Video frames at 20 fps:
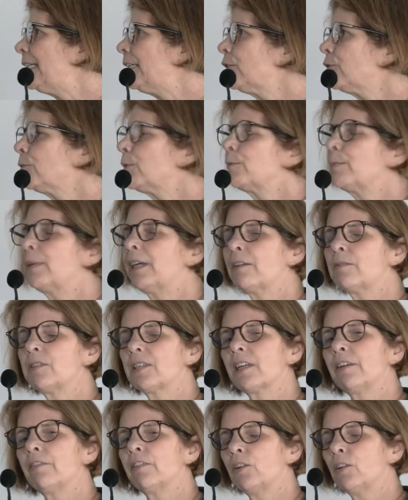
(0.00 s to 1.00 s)
will be able
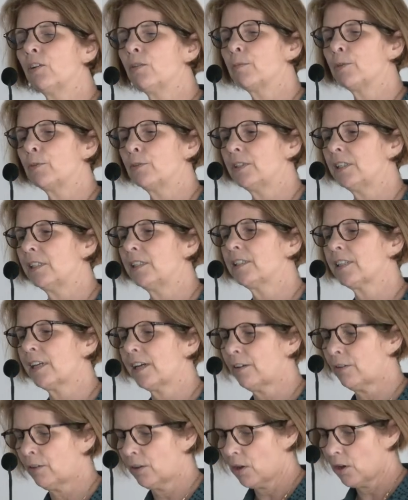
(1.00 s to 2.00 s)
to give you a lot more
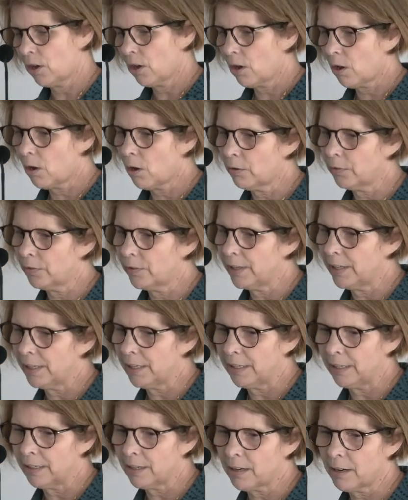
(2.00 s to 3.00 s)
detail on
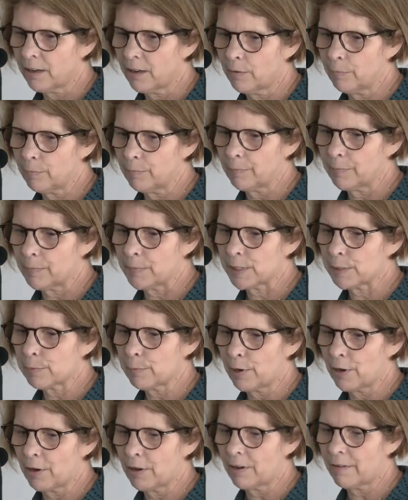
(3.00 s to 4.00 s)
the
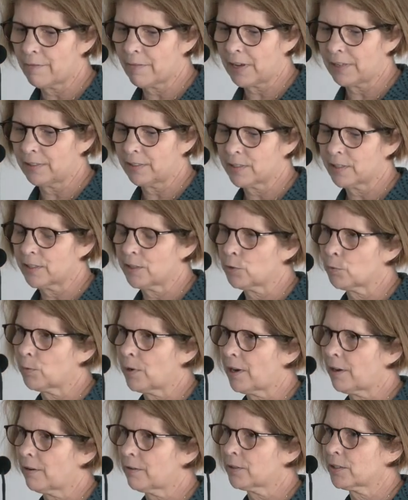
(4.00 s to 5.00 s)
smart event as
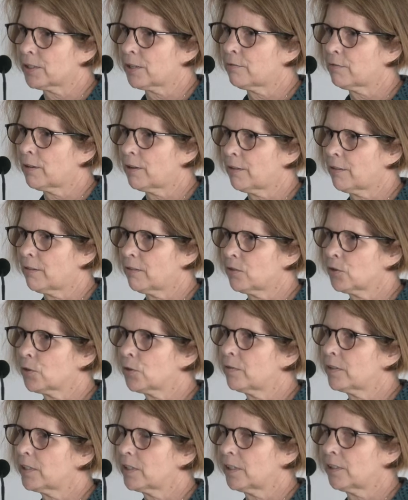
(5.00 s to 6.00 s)
well. So rather than
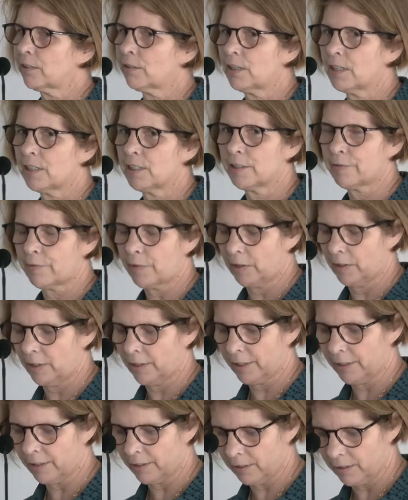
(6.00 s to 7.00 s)
sort of steal his
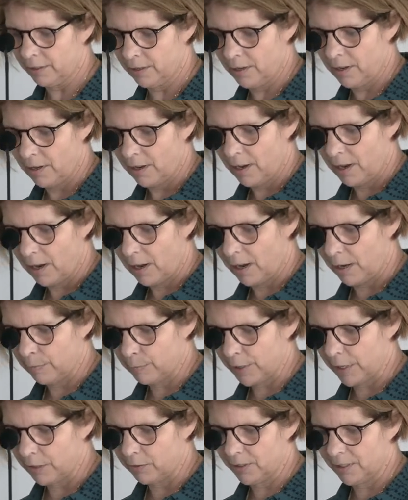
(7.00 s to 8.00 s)
thunder, I'm
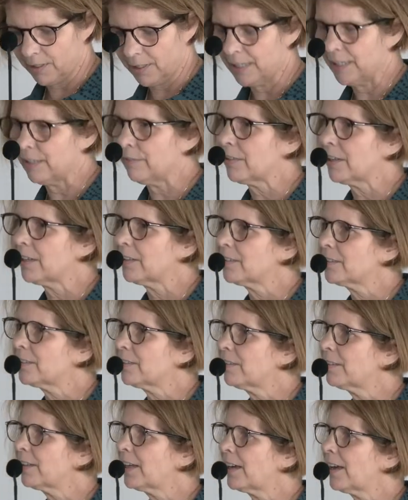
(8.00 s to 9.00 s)
going to leave it
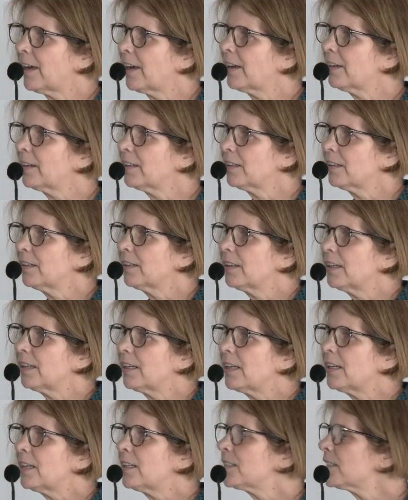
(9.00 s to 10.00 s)
there.
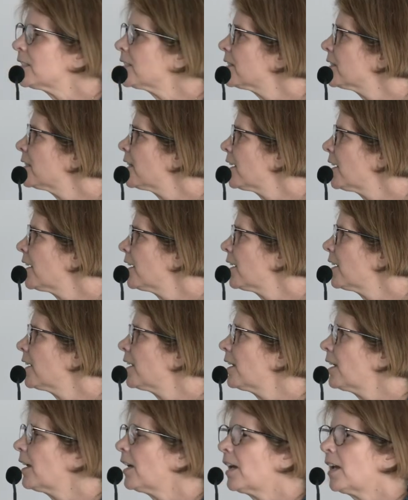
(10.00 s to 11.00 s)
Is
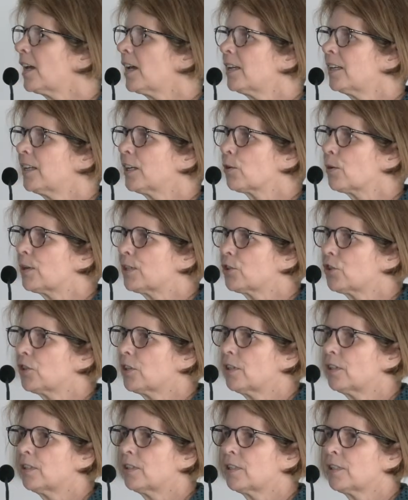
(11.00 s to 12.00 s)
there any
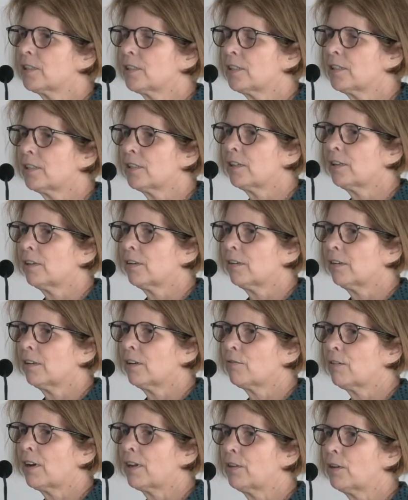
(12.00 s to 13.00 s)
questions
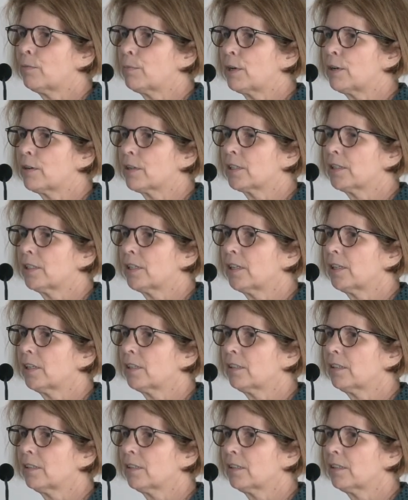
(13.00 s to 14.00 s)
around the marketing?